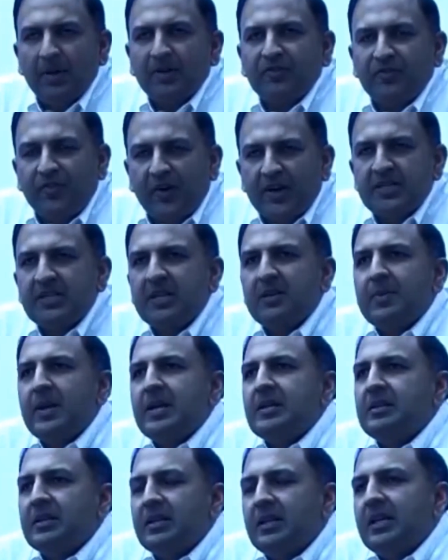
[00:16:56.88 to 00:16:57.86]
But
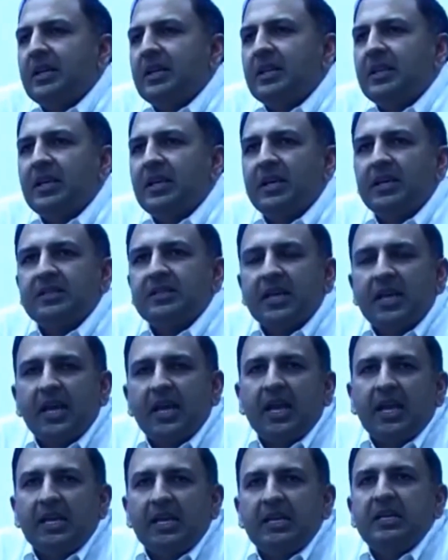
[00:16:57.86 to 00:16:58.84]
fundamentally, there is
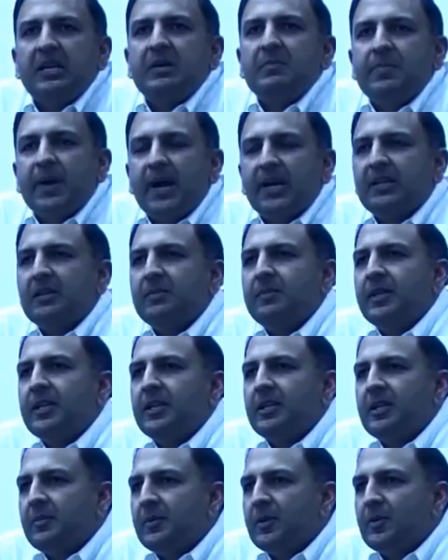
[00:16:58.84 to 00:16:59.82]
an
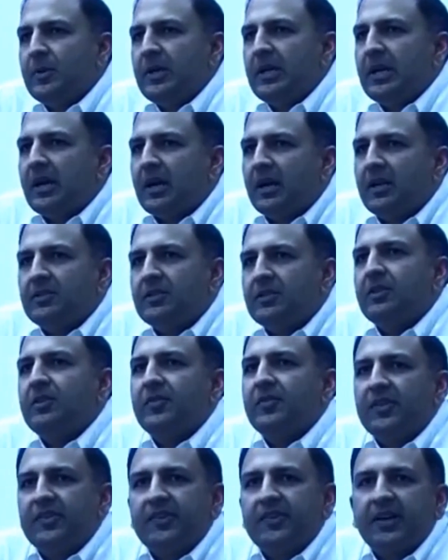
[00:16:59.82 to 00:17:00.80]
incompatibility between a
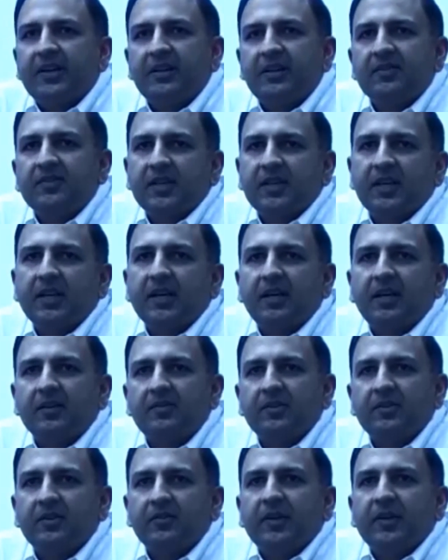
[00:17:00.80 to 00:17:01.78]
culture of incentives and a
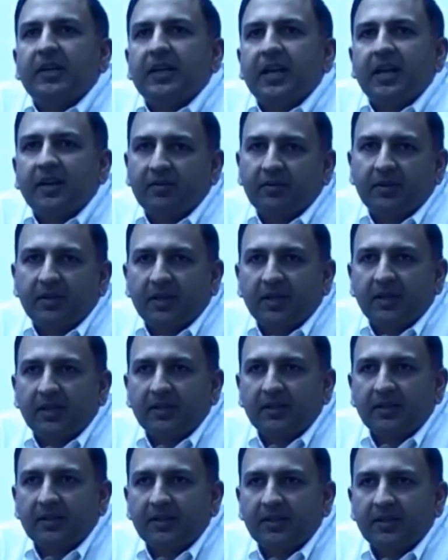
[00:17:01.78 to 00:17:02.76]
culture of
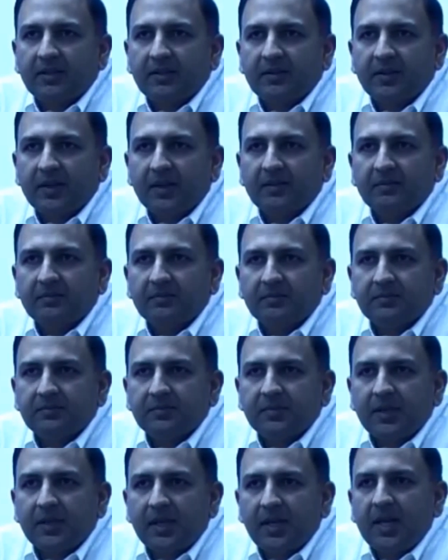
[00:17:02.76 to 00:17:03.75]
integrity. Okay?
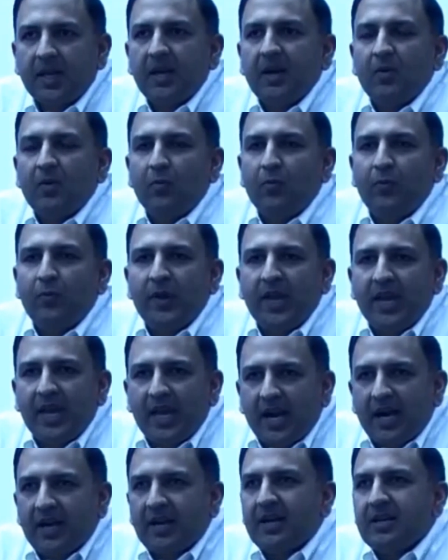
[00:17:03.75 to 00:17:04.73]

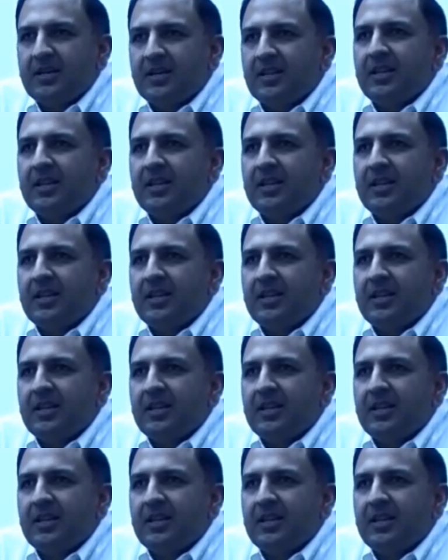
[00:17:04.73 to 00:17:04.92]
We are